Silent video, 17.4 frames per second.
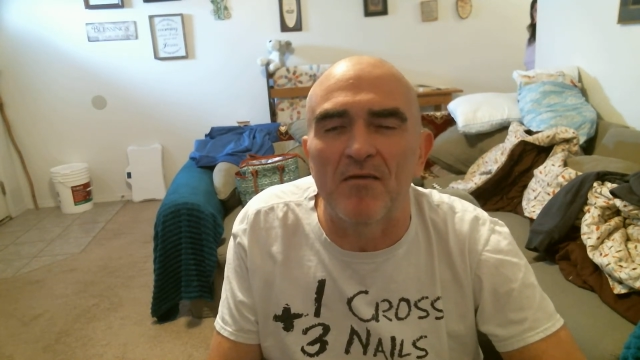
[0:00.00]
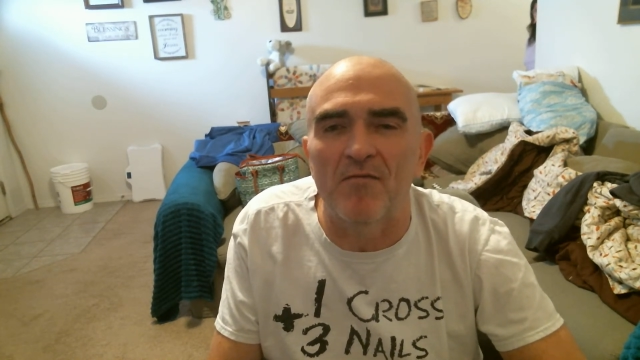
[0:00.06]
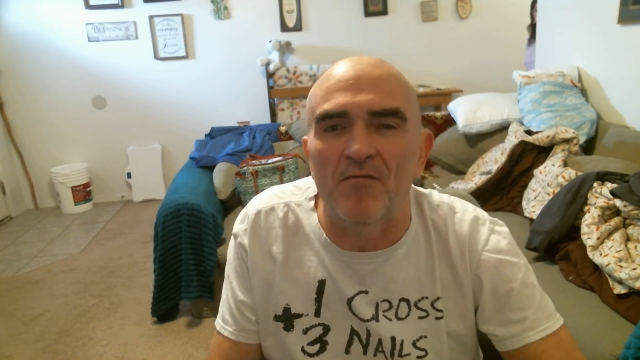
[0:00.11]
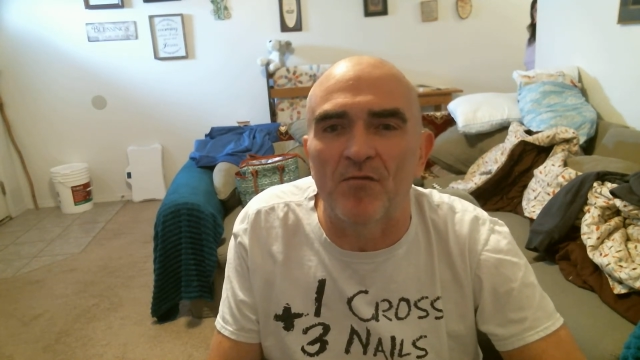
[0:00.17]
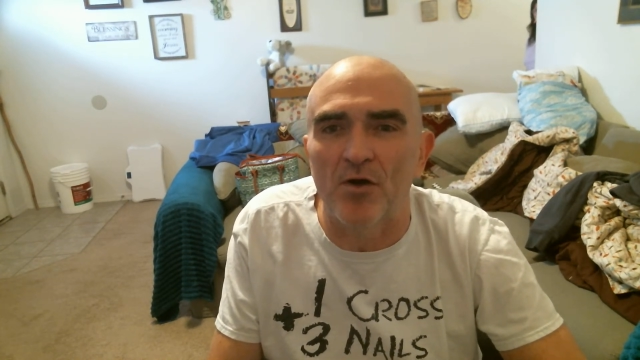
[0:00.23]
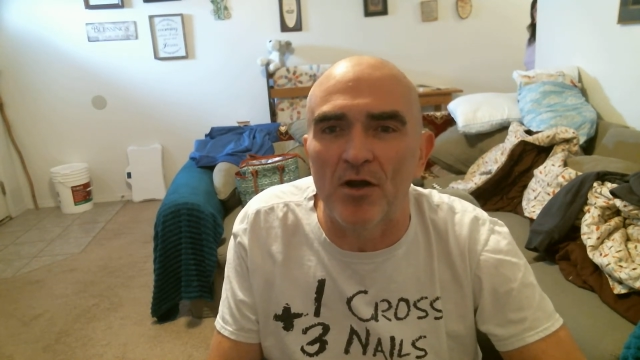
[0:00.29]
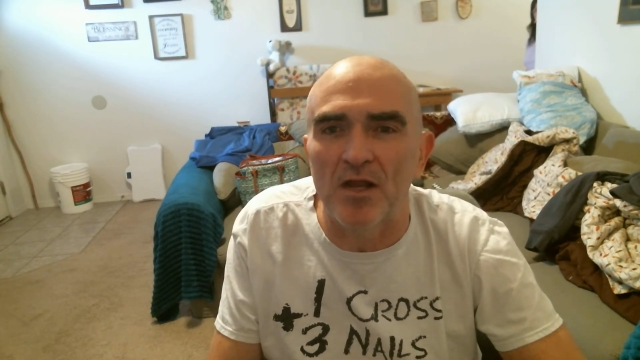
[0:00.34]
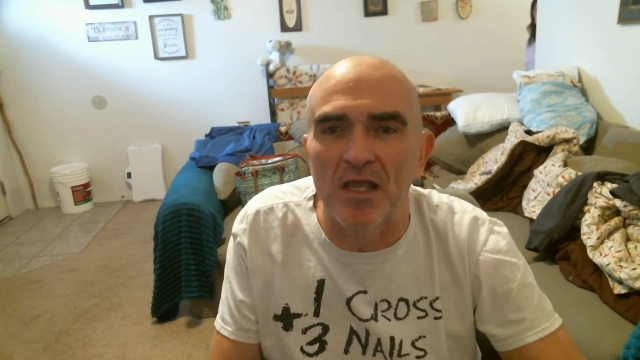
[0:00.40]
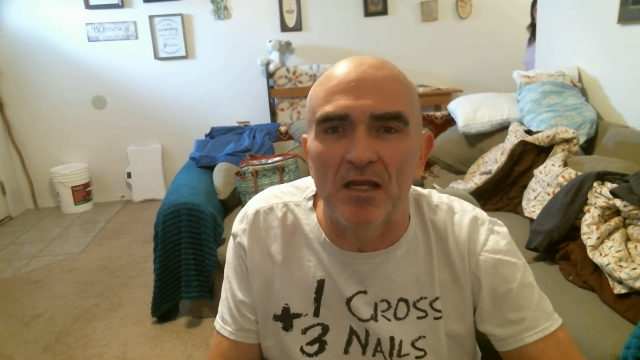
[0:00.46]

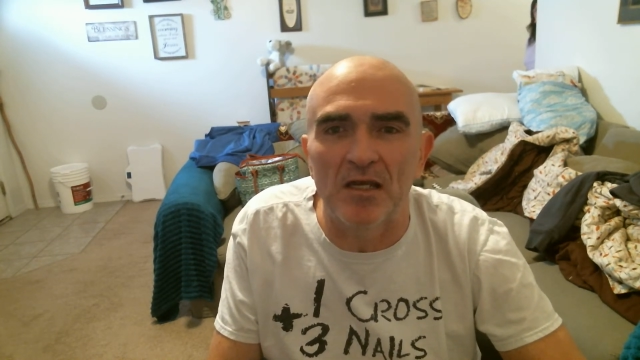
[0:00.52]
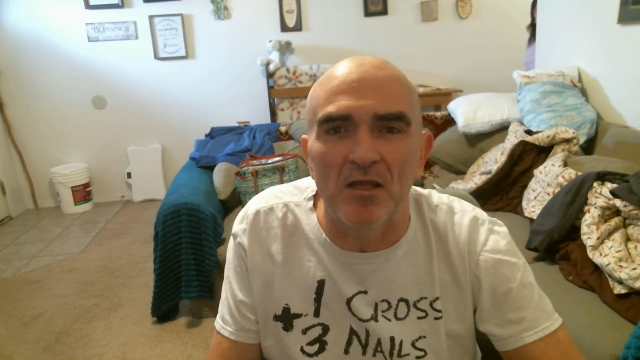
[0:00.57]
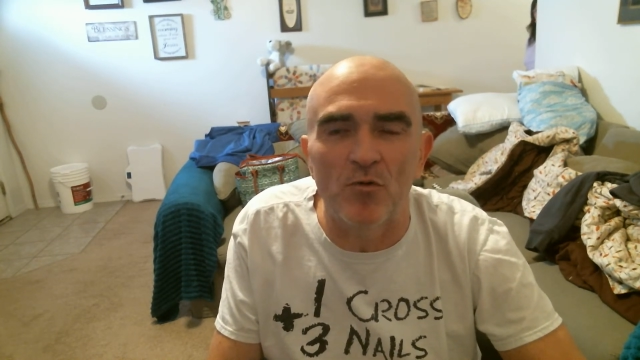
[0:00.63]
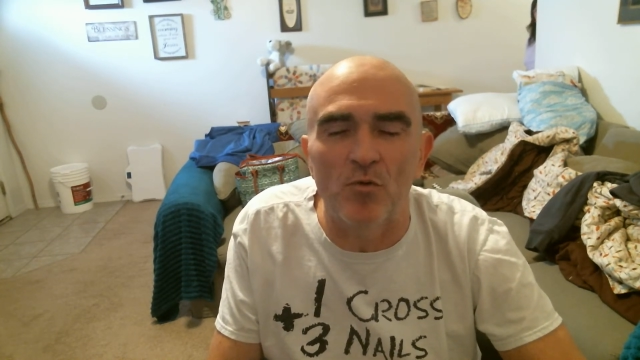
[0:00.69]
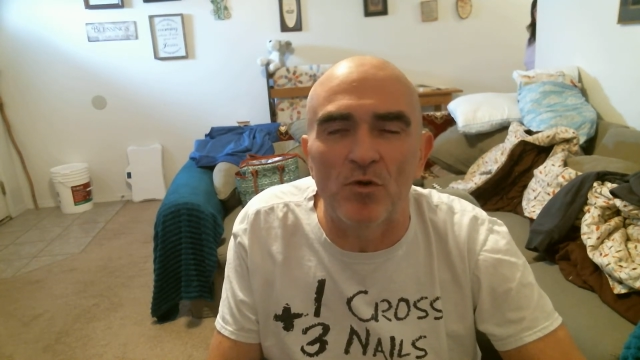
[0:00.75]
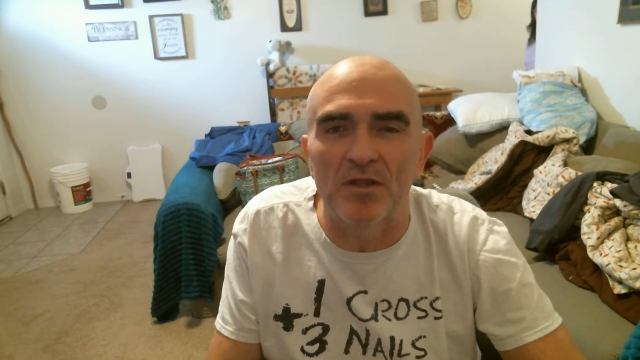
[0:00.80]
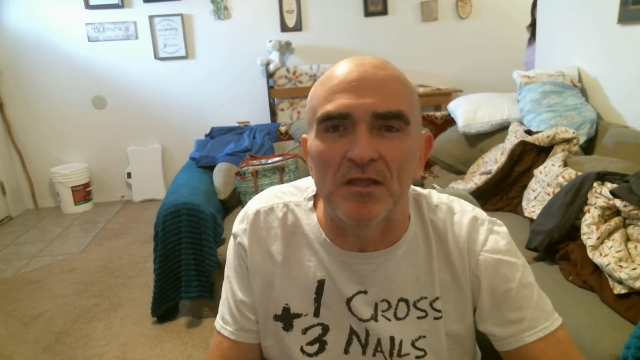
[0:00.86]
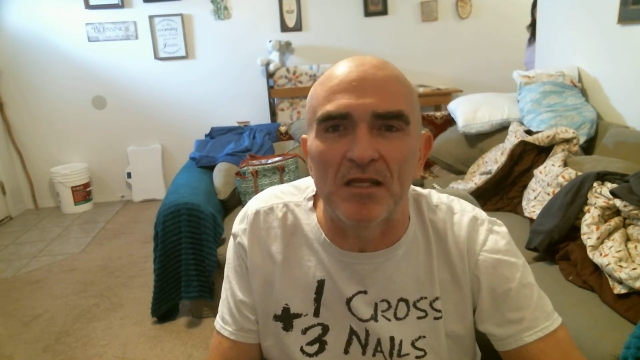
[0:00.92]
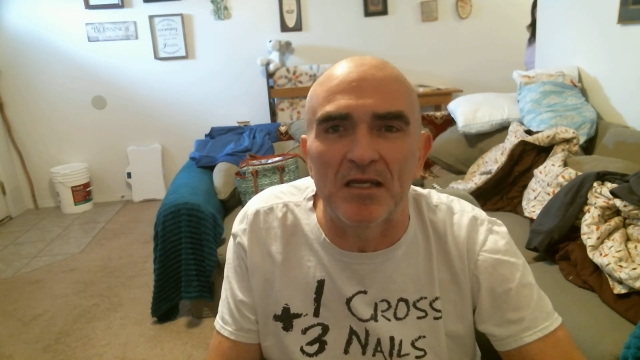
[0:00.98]
for
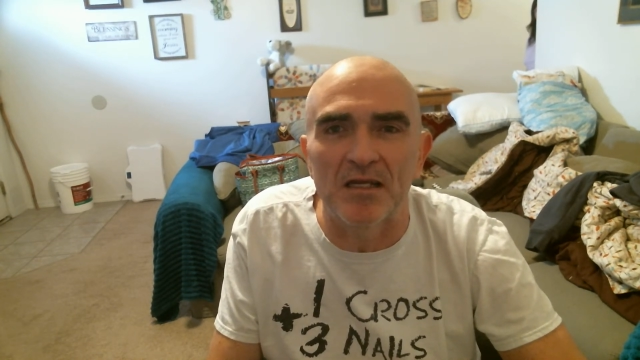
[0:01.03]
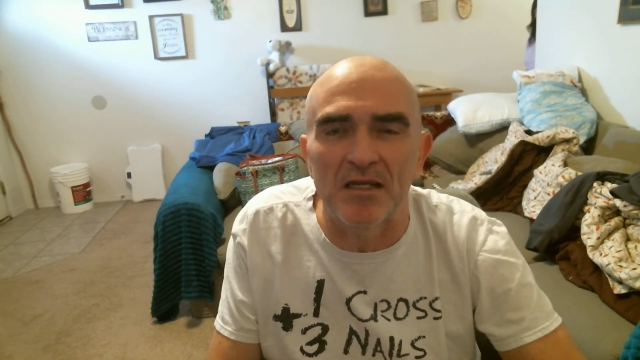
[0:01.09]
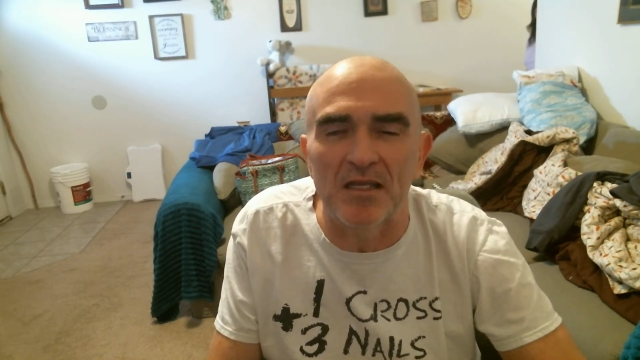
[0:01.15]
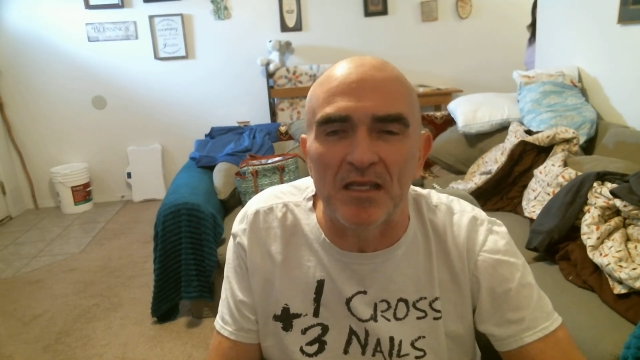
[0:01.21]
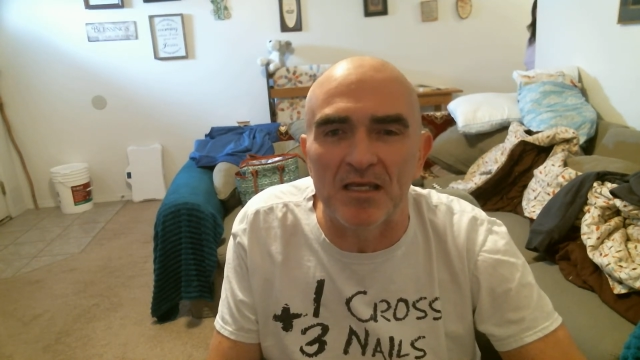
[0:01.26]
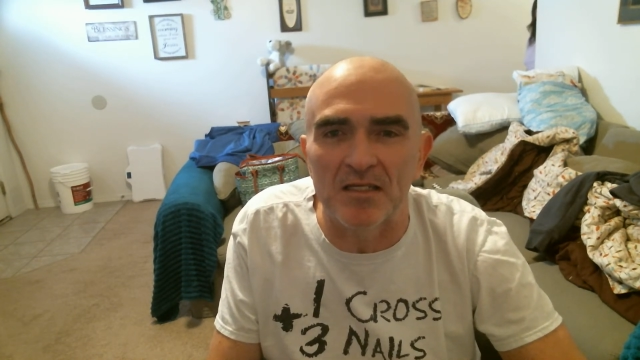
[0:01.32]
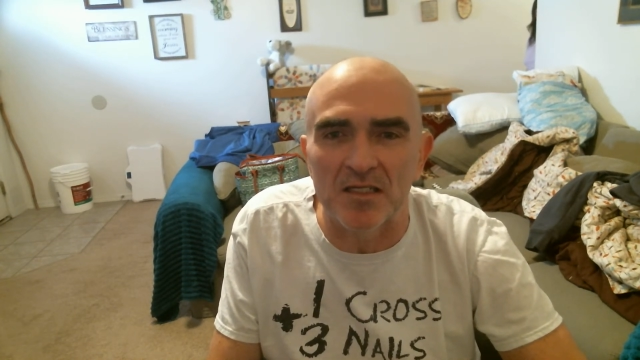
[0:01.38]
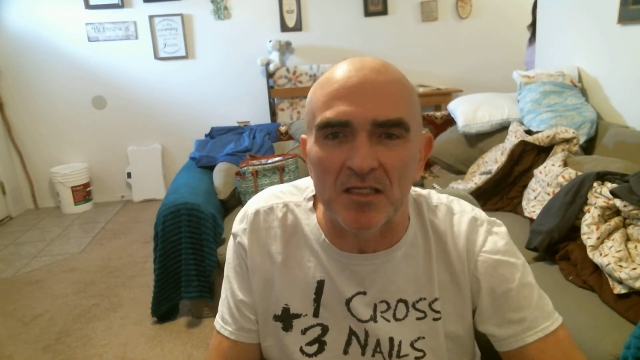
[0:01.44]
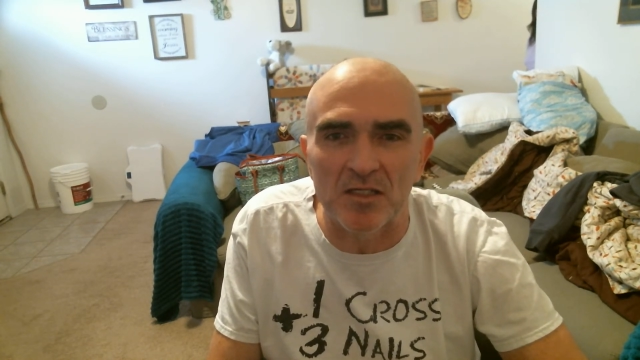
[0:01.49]
anyone that
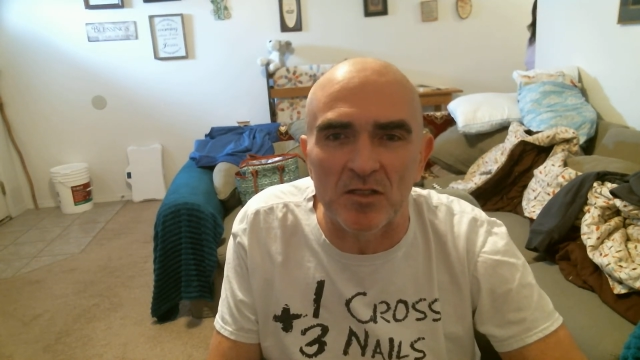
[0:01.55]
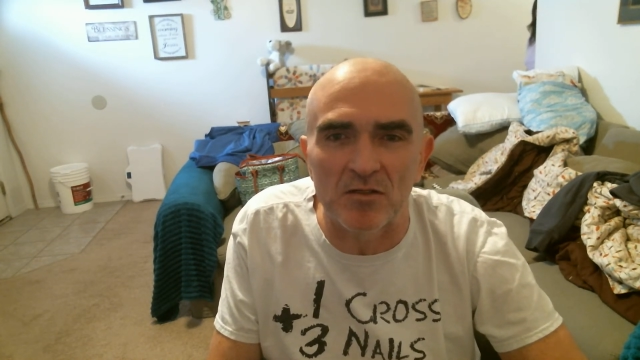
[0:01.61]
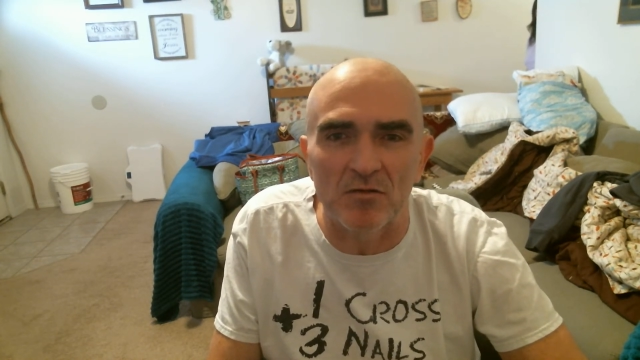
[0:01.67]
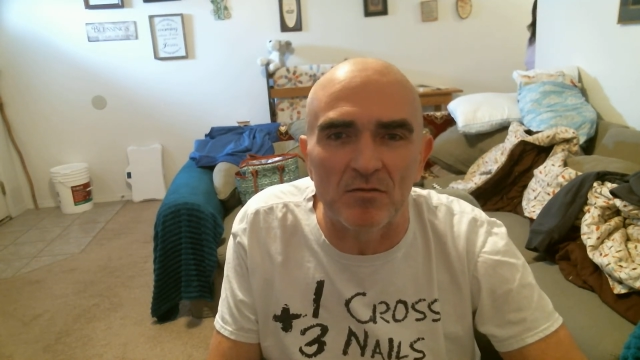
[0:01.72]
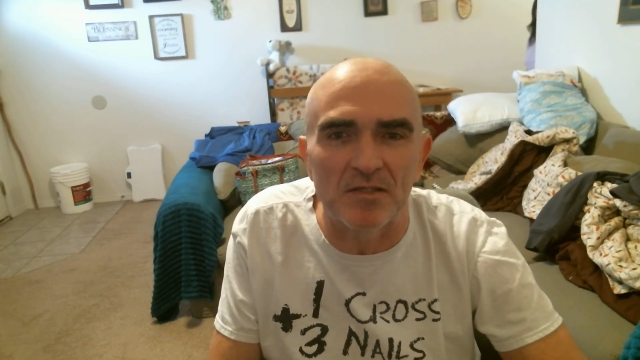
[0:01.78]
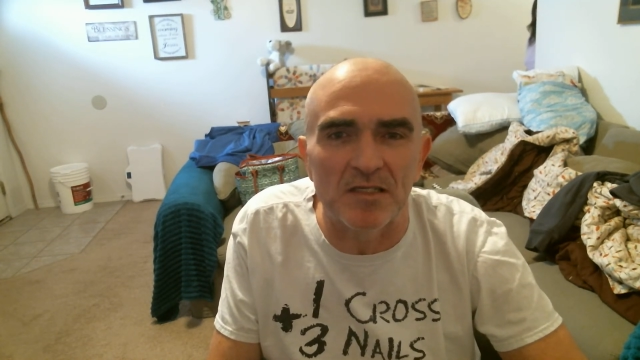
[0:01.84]
is